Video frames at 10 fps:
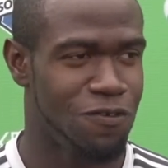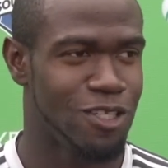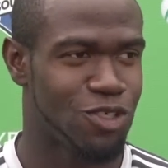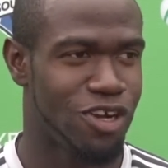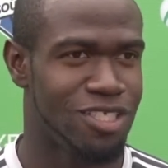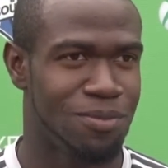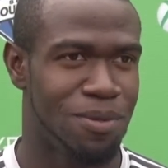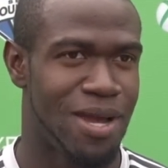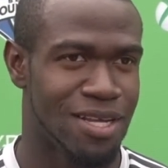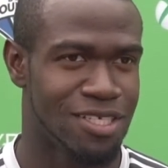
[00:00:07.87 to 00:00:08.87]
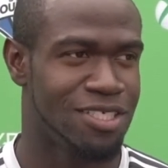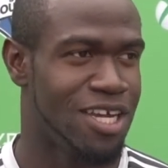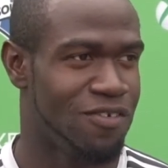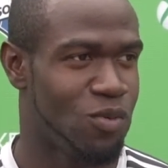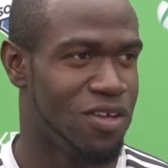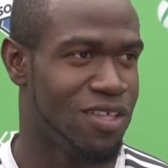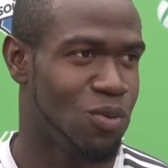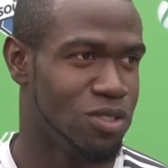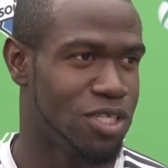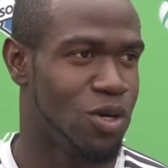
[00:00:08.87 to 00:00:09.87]
It feels great to be back to see everyone
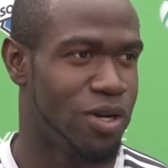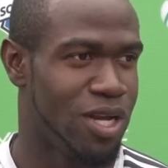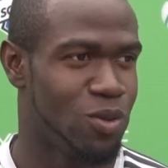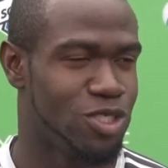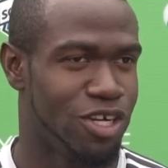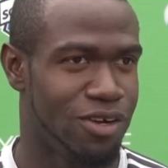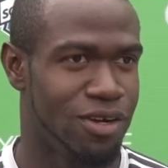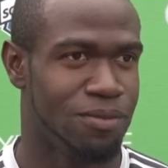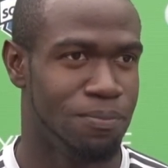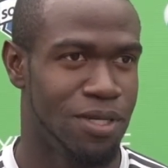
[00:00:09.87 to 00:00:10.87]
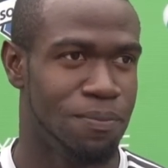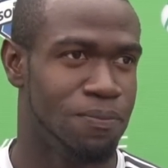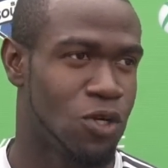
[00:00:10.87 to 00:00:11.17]
that was here when I was here and meet